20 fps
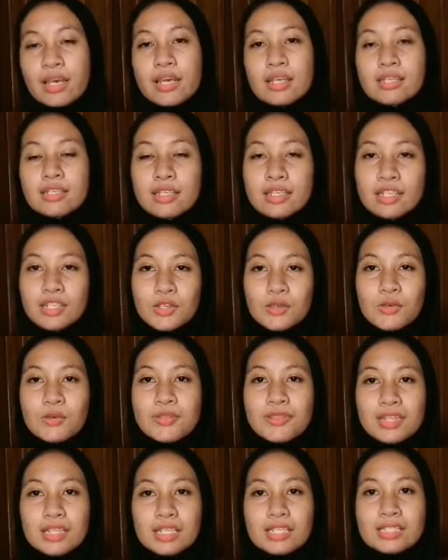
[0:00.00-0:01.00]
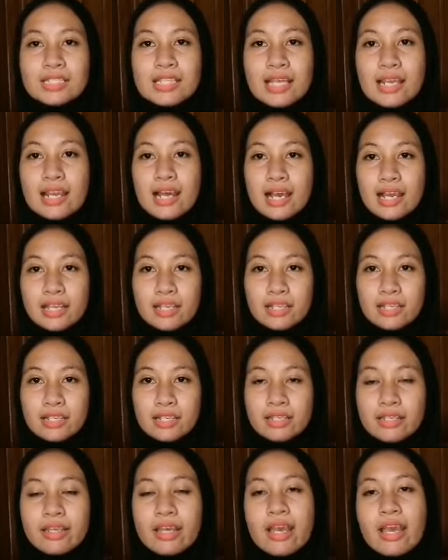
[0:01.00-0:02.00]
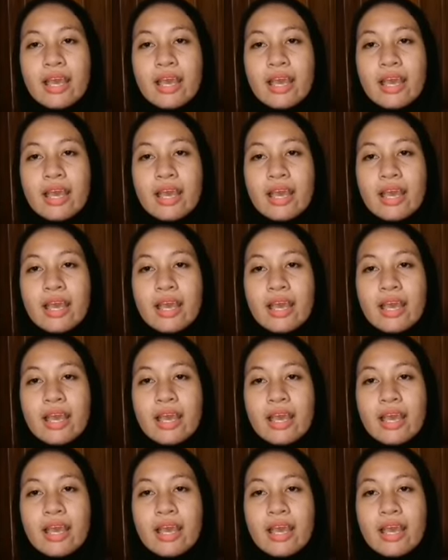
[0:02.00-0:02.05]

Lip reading: the new things that I learned,